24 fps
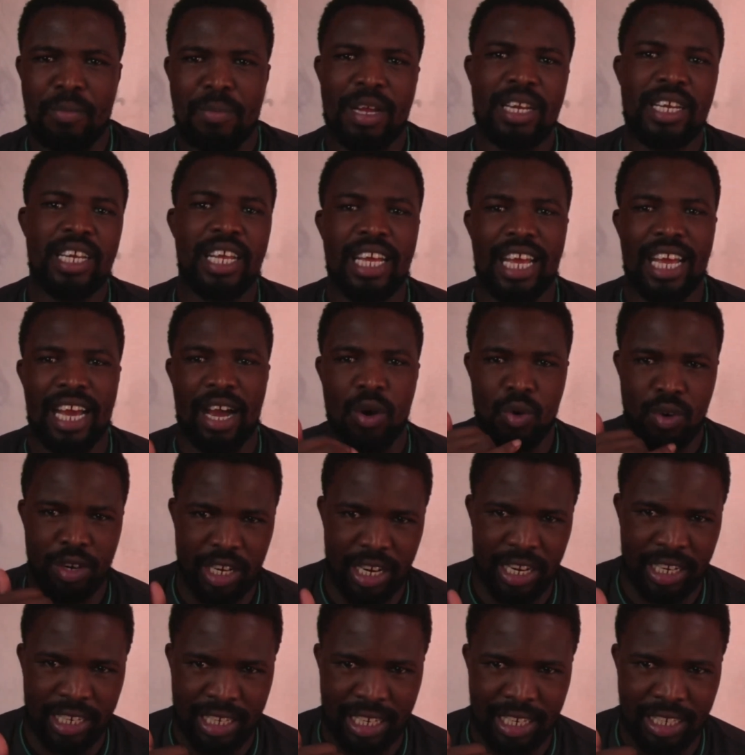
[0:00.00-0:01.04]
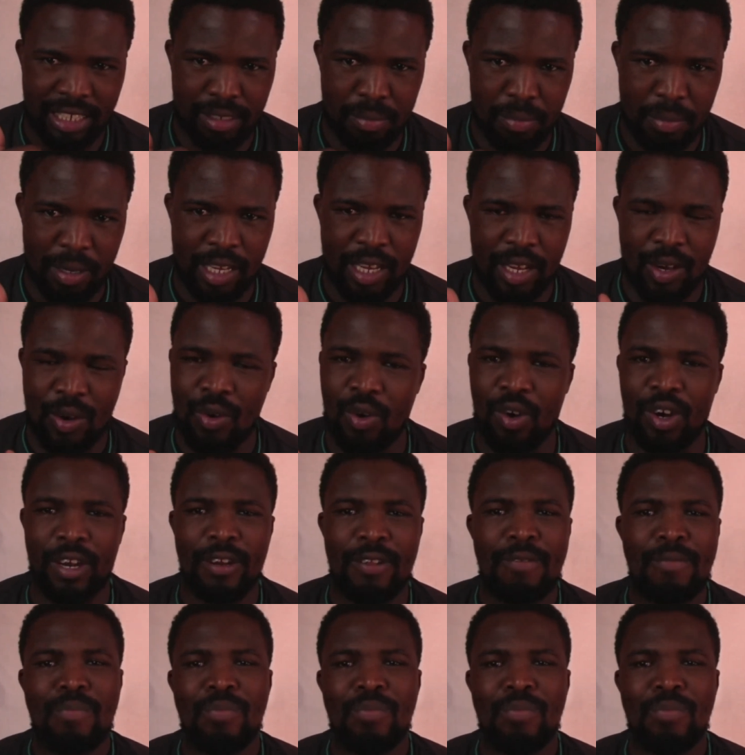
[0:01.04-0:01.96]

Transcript: Monday, I will at least make a call.